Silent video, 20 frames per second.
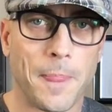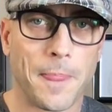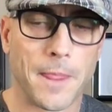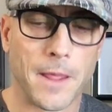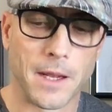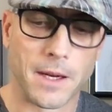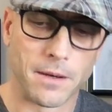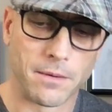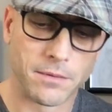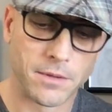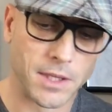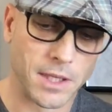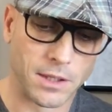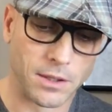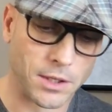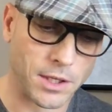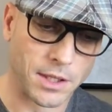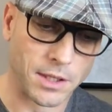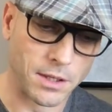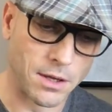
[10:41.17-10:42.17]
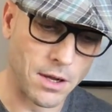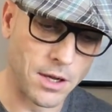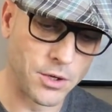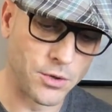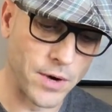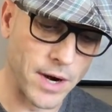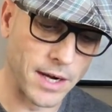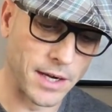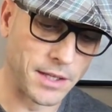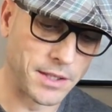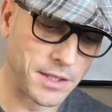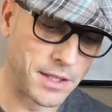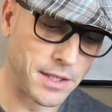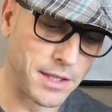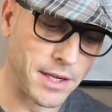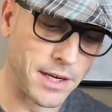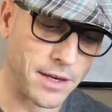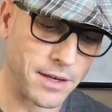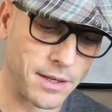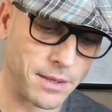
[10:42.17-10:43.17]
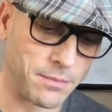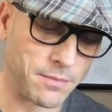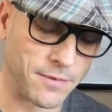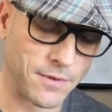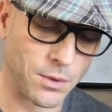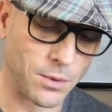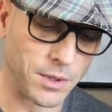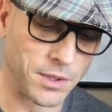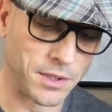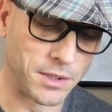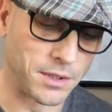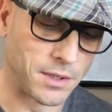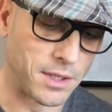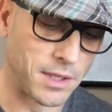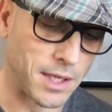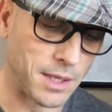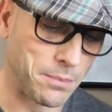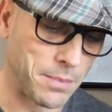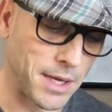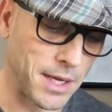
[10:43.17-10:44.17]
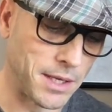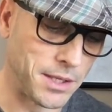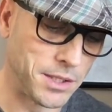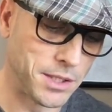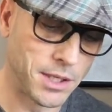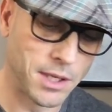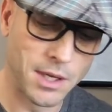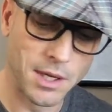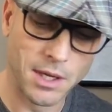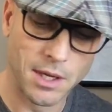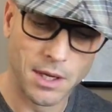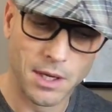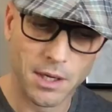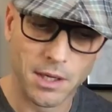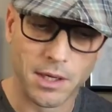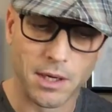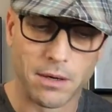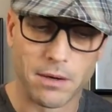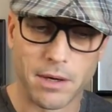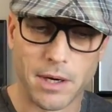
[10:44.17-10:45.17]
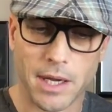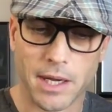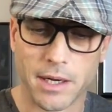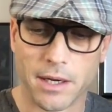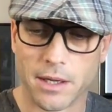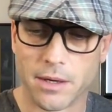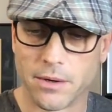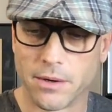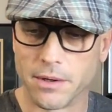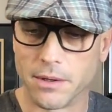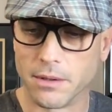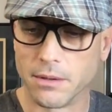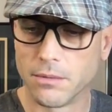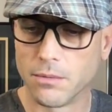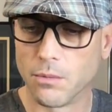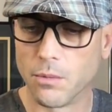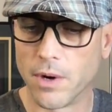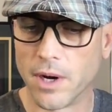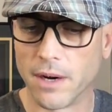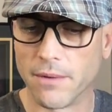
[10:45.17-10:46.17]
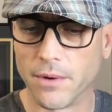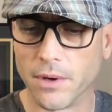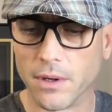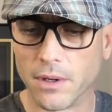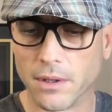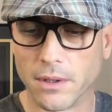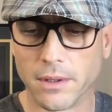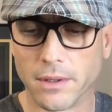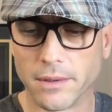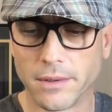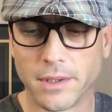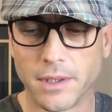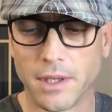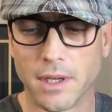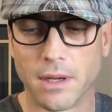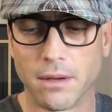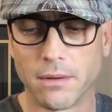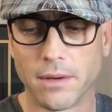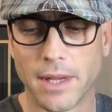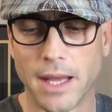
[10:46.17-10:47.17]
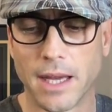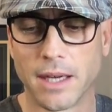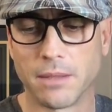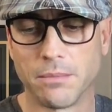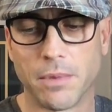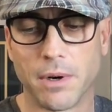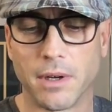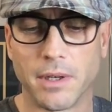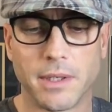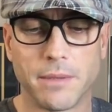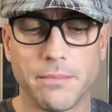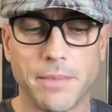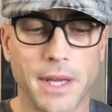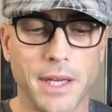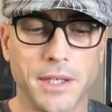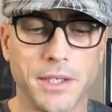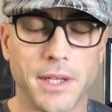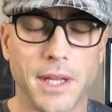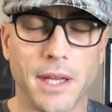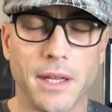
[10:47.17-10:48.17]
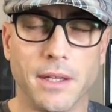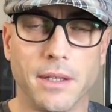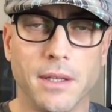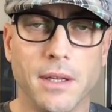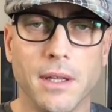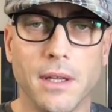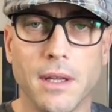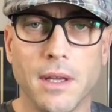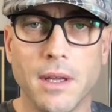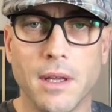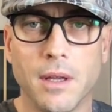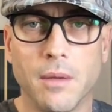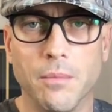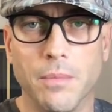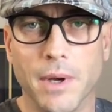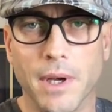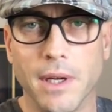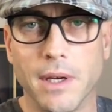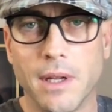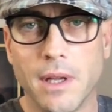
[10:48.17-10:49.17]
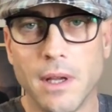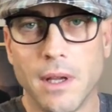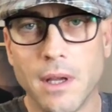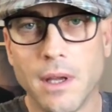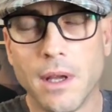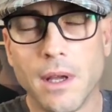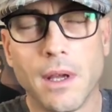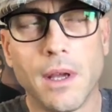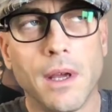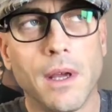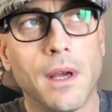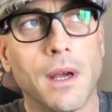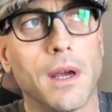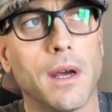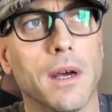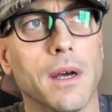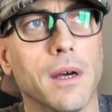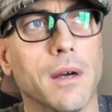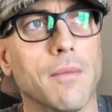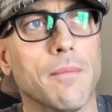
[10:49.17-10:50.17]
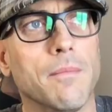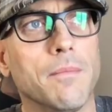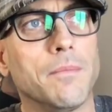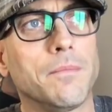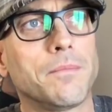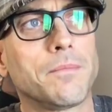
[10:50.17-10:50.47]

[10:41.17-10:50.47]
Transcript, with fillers: and said, look at the contract, it's in there. And I'm, of course, it's on like page, you know, 900 and whatever, or, you know, actually probably page 10. But, um,